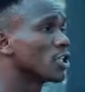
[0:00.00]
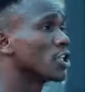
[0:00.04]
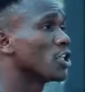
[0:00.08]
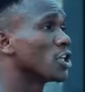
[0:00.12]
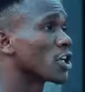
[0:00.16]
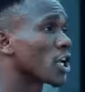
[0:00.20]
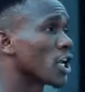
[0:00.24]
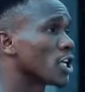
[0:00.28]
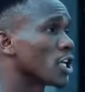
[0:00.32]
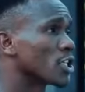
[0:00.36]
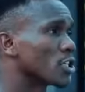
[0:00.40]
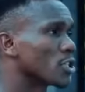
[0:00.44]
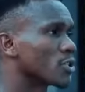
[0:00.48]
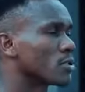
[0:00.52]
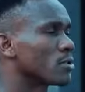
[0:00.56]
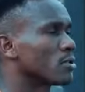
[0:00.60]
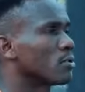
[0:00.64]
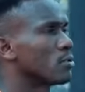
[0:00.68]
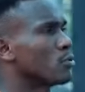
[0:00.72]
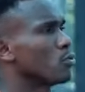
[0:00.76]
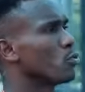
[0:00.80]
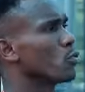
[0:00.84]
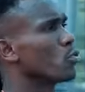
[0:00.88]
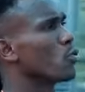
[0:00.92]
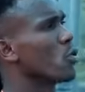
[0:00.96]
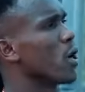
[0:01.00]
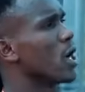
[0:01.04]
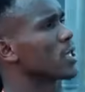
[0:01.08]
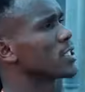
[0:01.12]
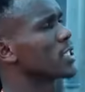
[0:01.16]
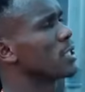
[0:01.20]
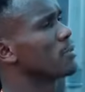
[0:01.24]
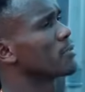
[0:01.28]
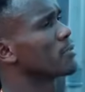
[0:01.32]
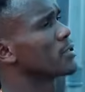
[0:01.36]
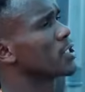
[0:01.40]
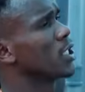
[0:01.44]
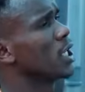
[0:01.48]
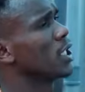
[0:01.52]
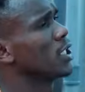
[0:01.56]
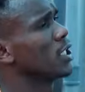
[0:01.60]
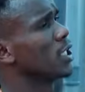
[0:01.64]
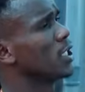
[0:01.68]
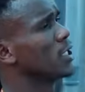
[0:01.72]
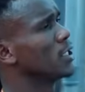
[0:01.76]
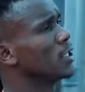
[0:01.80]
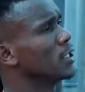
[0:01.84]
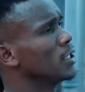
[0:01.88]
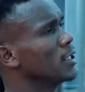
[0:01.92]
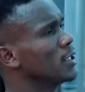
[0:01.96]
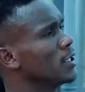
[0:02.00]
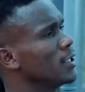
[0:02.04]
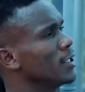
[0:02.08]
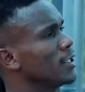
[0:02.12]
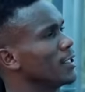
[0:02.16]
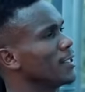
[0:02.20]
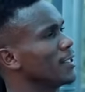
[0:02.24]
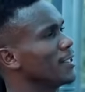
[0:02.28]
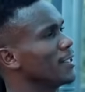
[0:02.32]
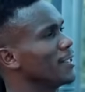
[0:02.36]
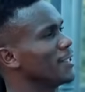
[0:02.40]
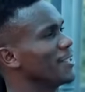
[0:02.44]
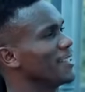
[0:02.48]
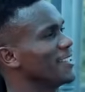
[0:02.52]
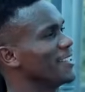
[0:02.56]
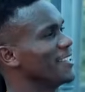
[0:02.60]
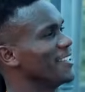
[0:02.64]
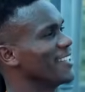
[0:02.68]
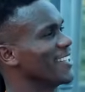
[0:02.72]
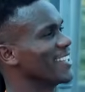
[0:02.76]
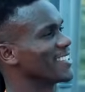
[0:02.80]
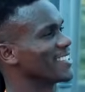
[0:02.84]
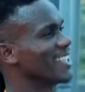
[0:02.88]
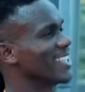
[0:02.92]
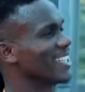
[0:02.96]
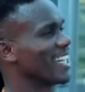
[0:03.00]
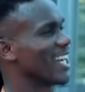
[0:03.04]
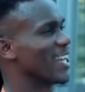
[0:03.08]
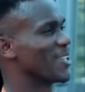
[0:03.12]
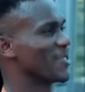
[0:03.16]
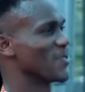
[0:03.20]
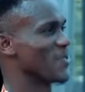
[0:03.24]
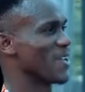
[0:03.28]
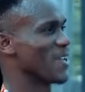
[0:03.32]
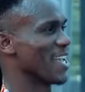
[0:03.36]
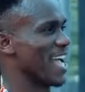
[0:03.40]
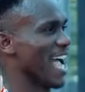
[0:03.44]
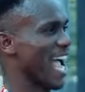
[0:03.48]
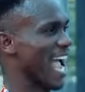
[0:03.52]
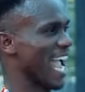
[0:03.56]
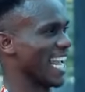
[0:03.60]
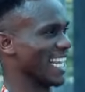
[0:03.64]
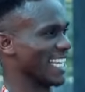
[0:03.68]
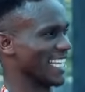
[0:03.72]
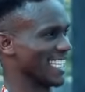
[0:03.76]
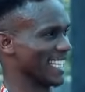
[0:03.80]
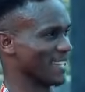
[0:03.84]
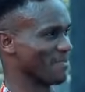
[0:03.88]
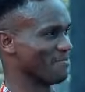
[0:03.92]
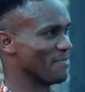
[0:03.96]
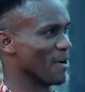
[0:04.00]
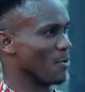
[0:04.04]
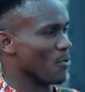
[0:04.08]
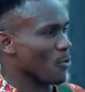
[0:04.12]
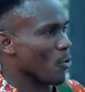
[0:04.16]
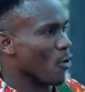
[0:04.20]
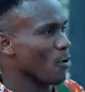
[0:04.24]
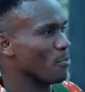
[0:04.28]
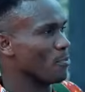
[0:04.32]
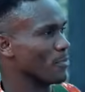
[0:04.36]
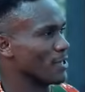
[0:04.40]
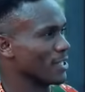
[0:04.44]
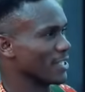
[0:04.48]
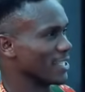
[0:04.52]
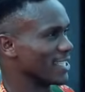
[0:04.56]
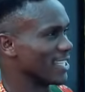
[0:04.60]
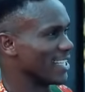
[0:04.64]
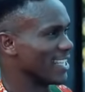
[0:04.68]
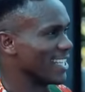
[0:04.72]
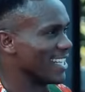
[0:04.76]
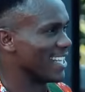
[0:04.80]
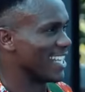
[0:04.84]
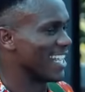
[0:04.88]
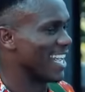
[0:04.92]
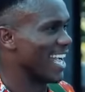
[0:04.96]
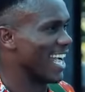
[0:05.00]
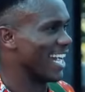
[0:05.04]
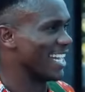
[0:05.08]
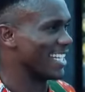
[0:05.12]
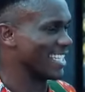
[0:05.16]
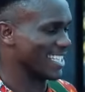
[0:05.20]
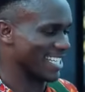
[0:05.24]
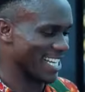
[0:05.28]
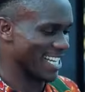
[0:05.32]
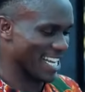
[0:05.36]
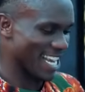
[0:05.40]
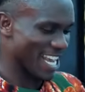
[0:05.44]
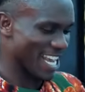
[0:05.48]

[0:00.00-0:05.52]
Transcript: the rest will go as empty-handed. You understand? That's where I, Ikemba, will come in. And